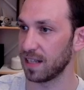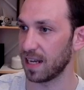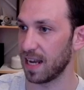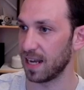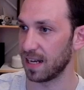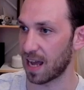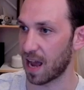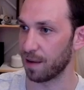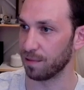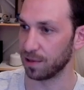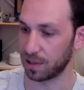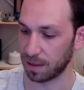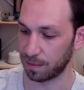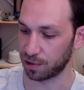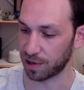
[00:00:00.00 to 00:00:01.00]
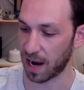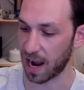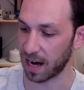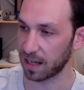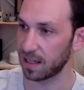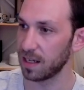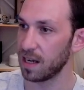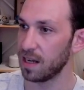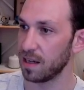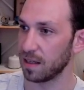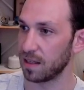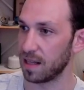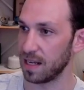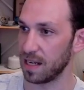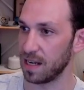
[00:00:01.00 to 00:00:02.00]
and I will subtract
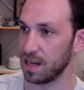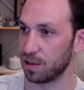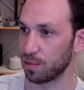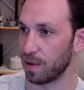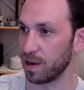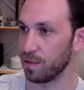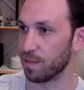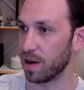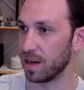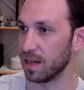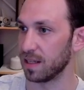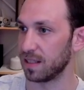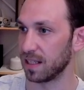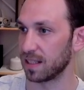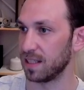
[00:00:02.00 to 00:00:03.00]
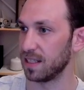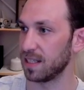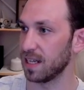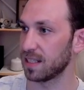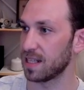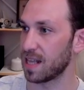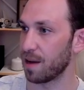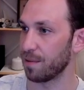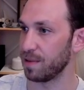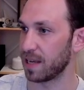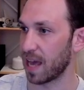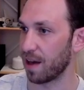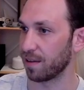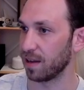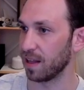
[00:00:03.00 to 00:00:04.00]
the 2166 that we
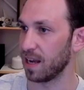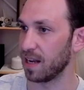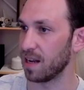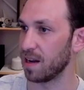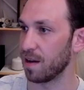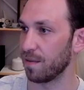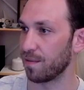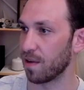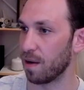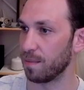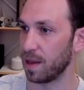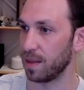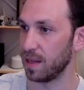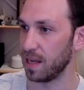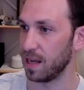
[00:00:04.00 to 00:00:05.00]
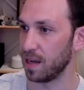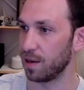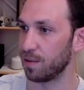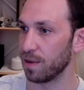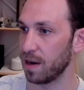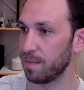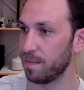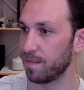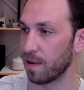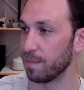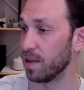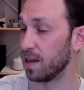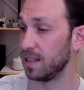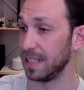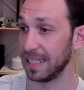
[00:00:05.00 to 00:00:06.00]
calculated from the grid, from
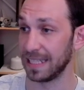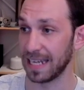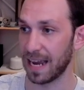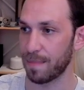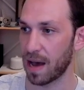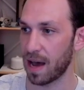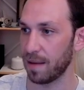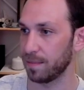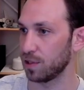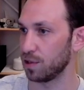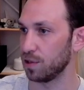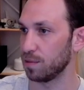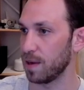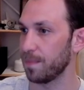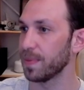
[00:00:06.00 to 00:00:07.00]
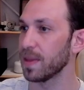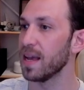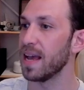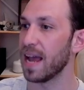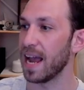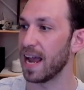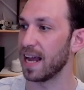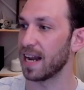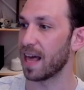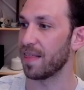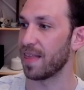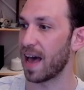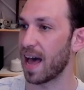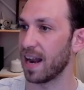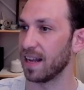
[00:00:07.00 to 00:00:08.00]
the DCA bot, excuse me, and
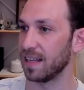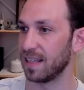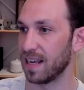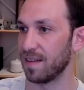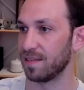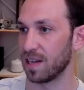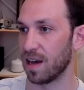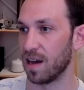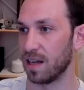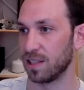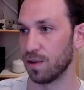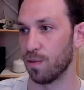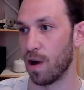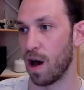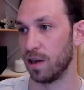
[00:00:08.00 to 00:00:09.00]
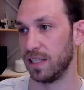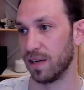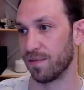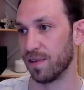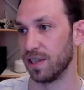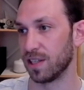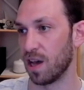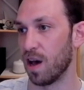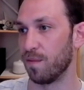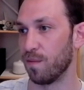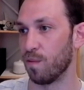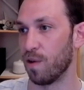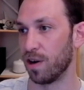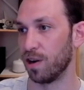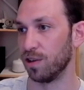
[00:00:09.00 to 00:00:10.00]
that gives us a difference of
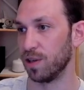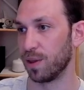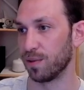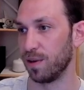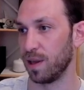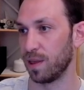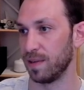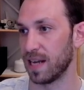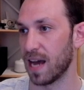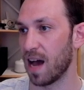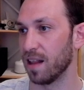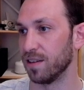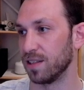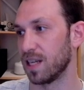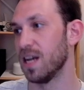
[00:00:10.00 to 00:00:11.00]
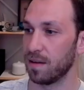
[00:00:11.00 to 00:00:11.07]
$133.